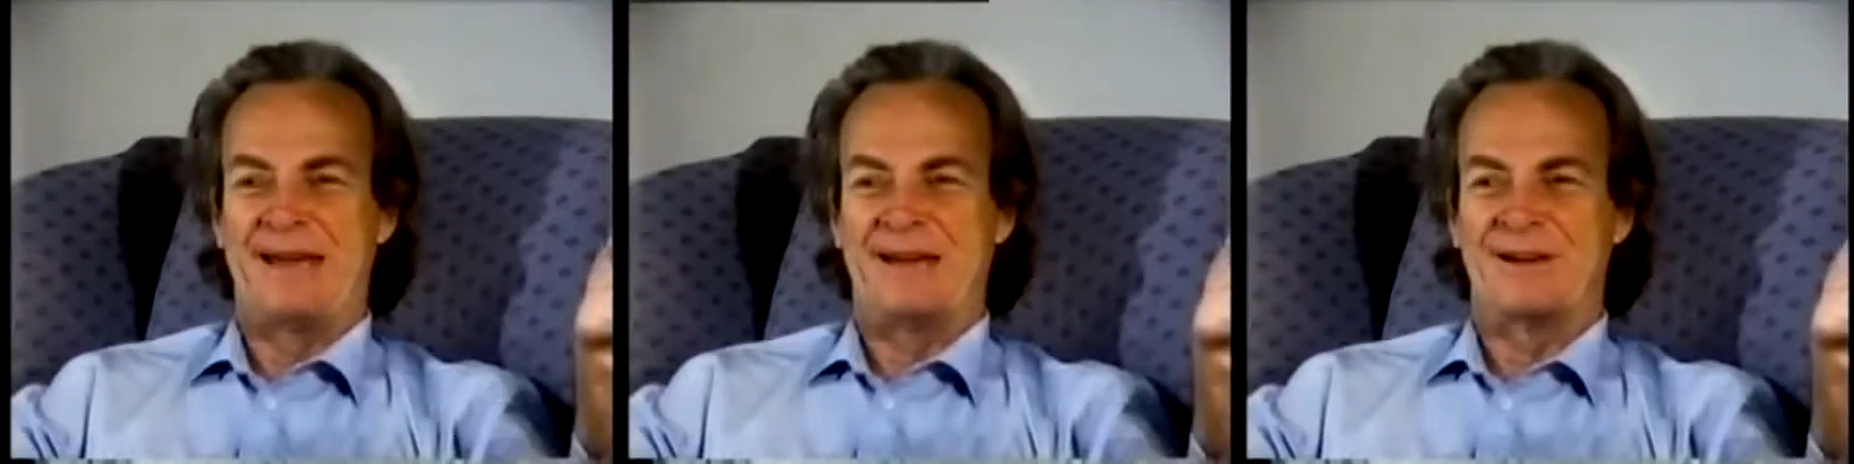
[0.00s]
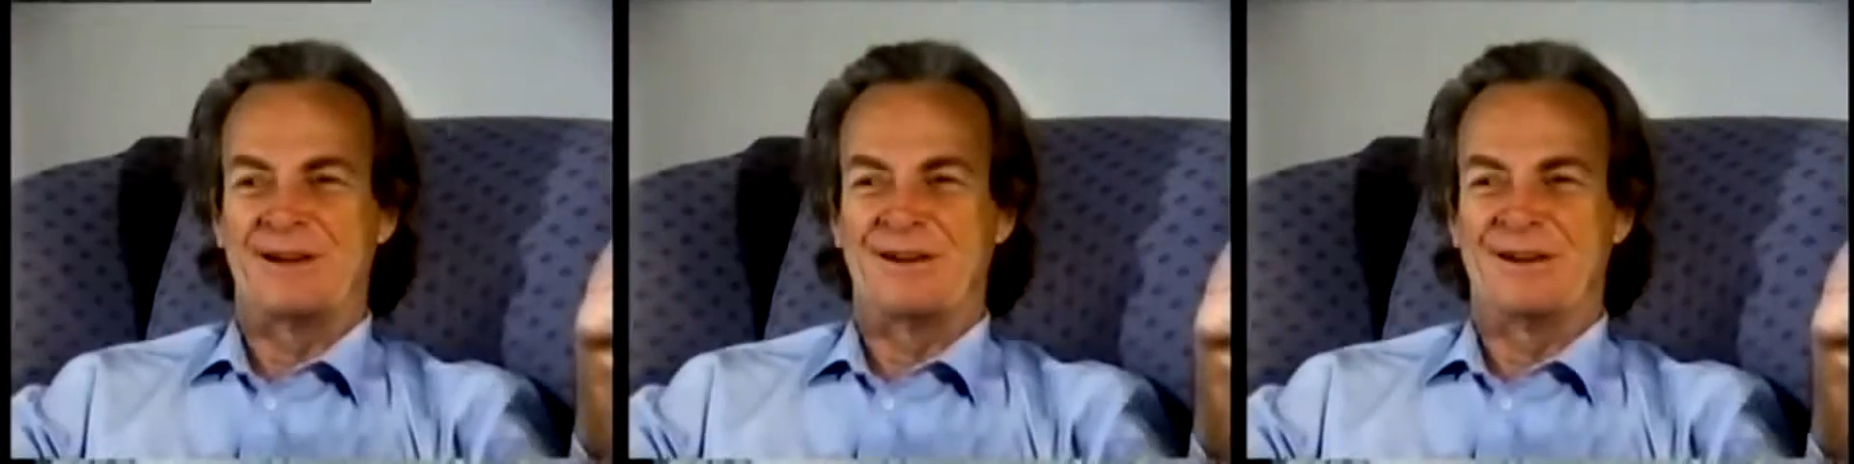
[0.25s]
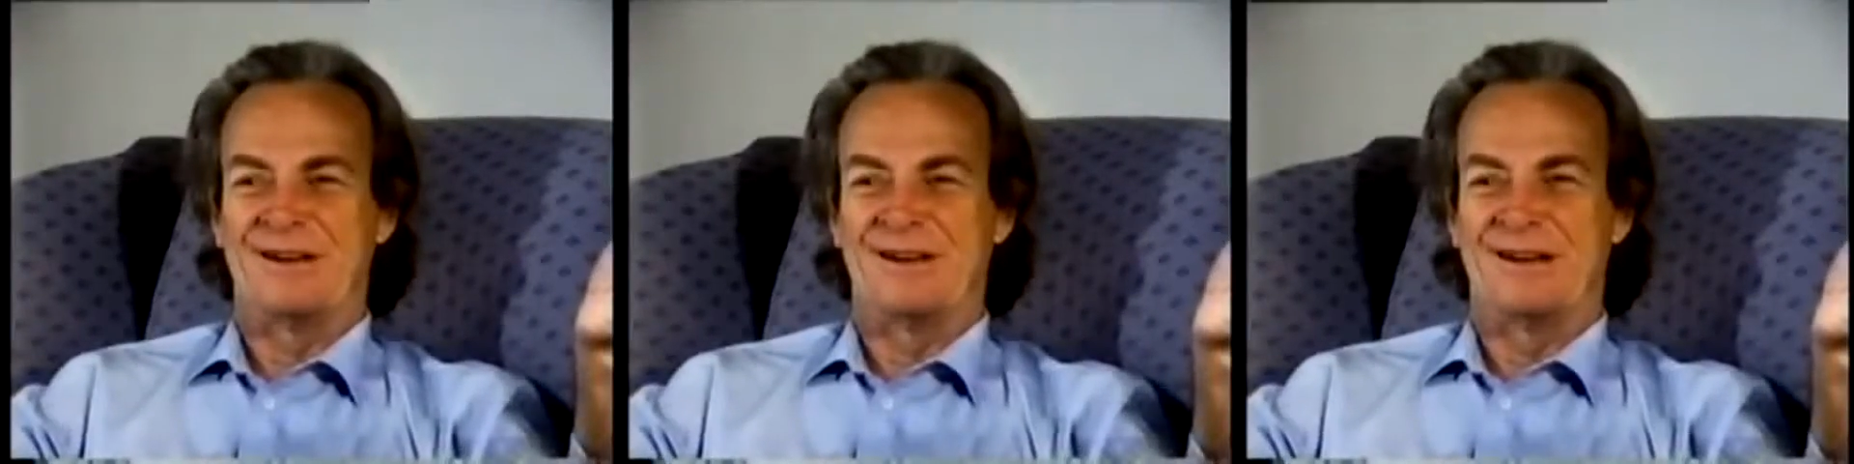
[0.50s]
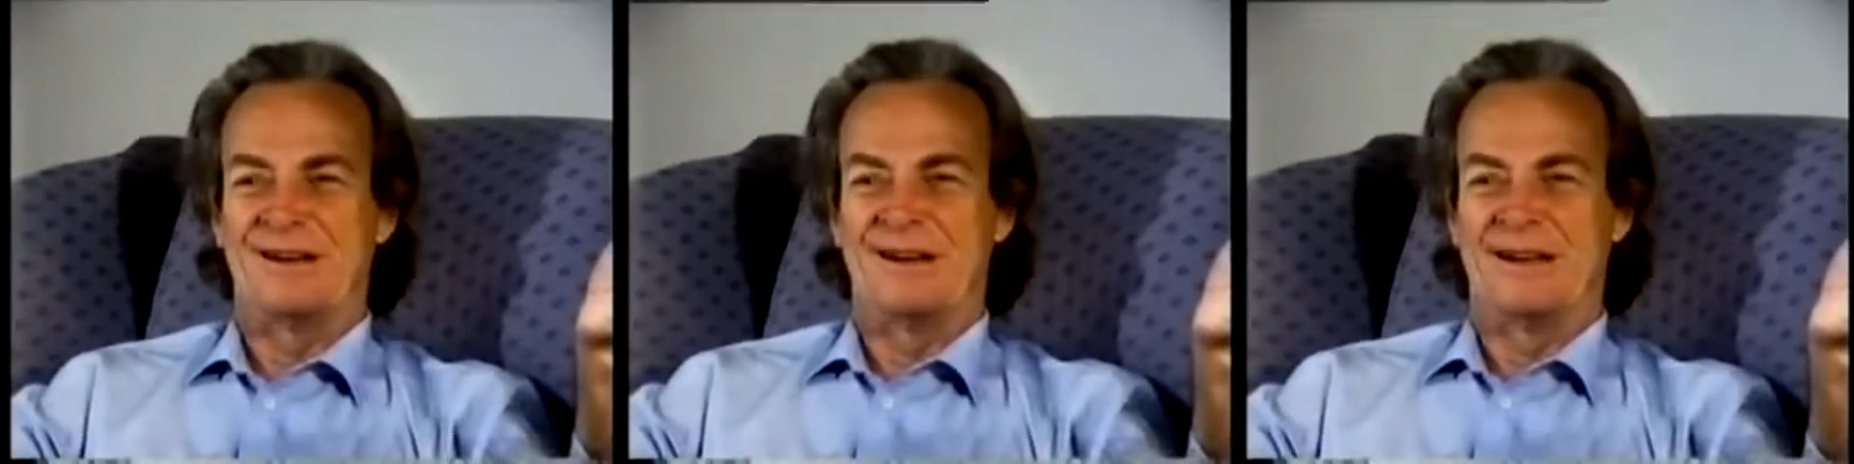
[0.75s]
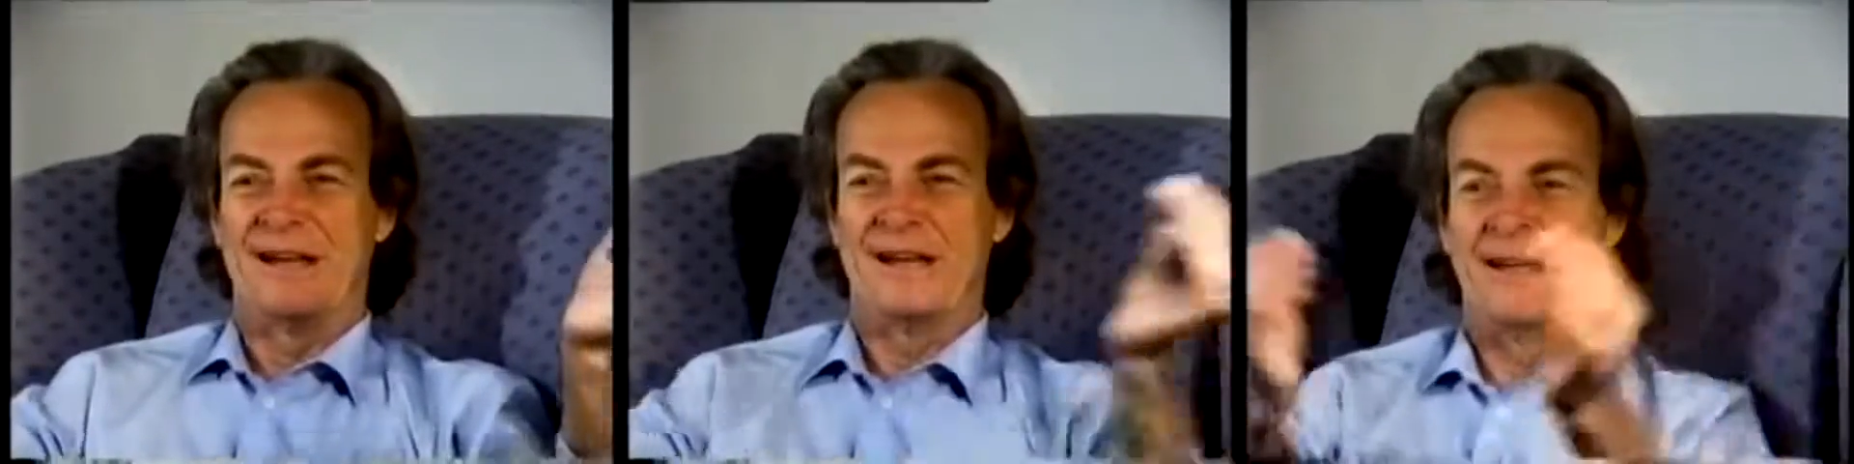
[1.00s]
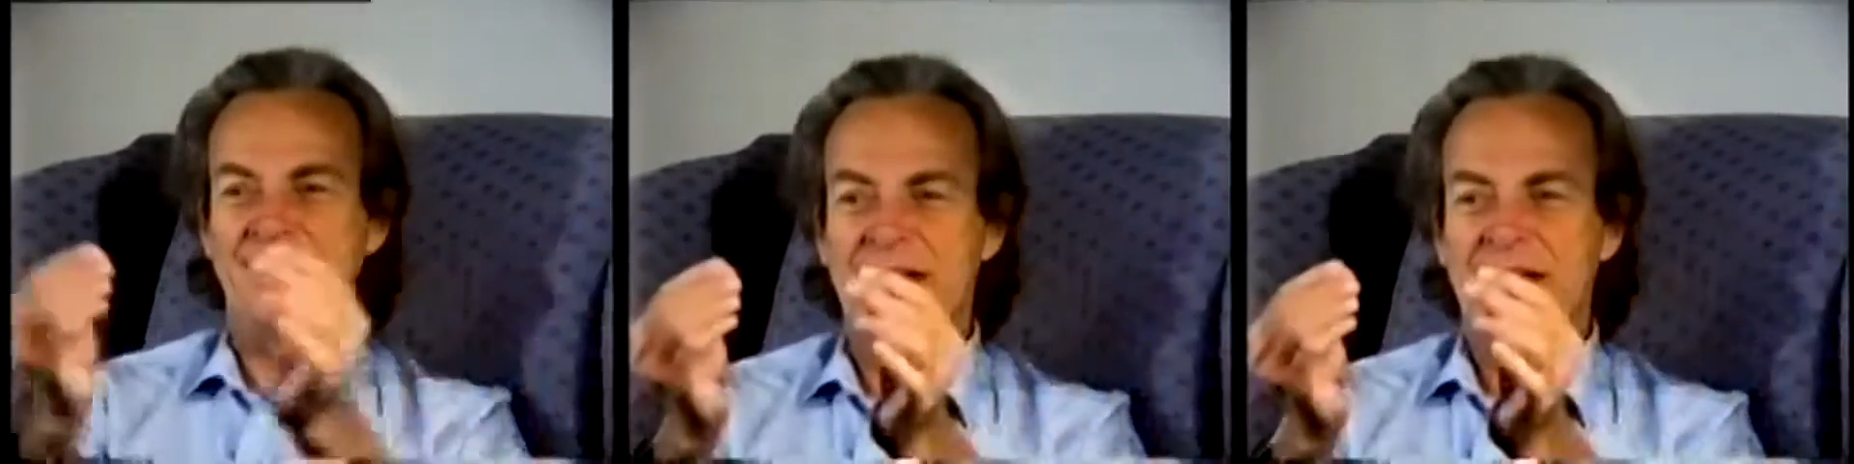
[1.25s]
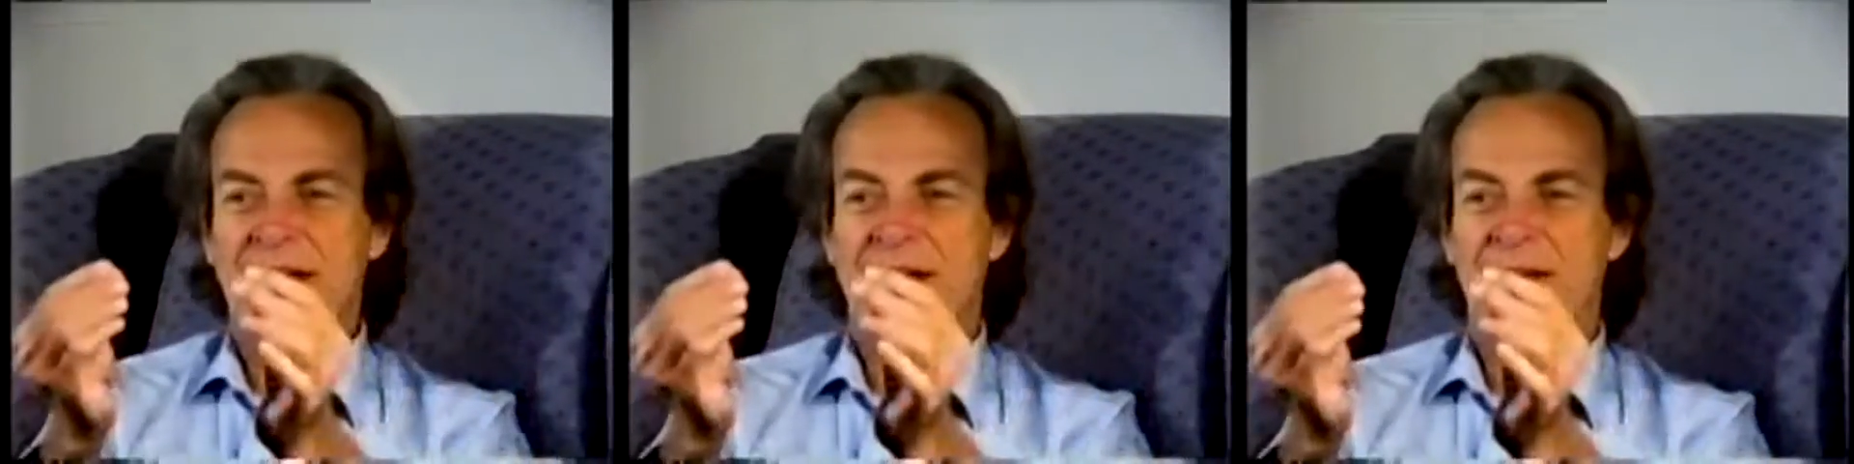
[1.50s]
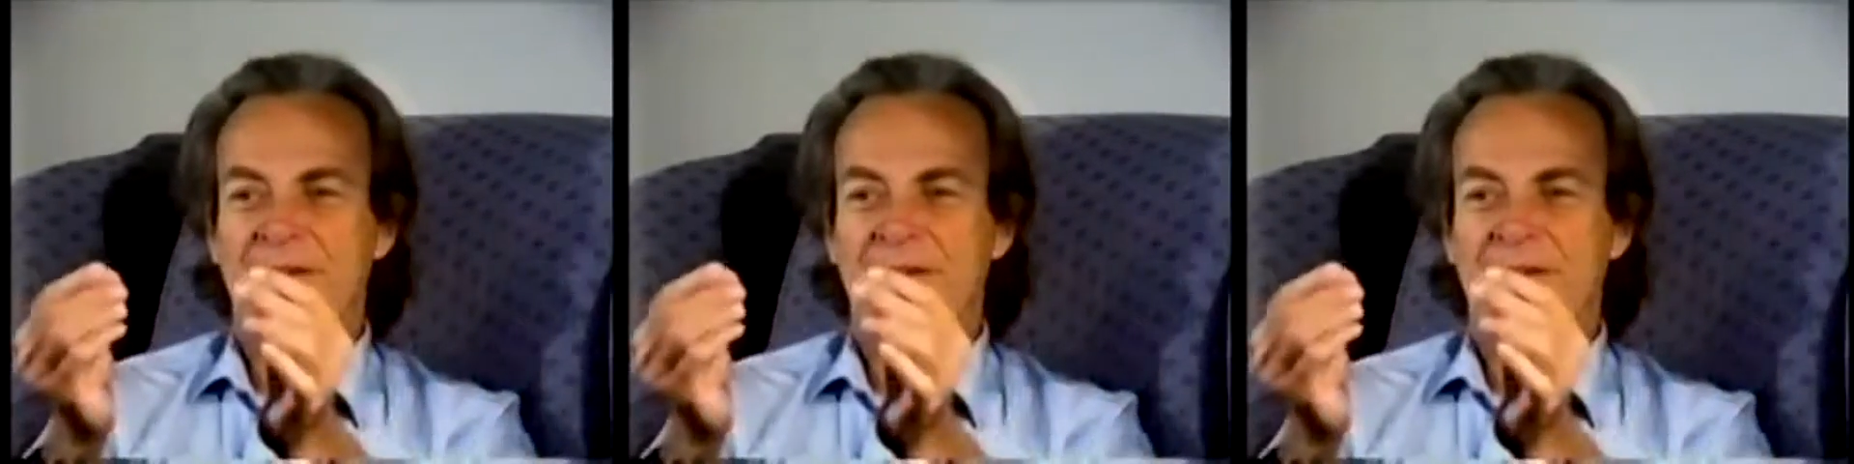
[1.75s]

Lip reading: and let it in,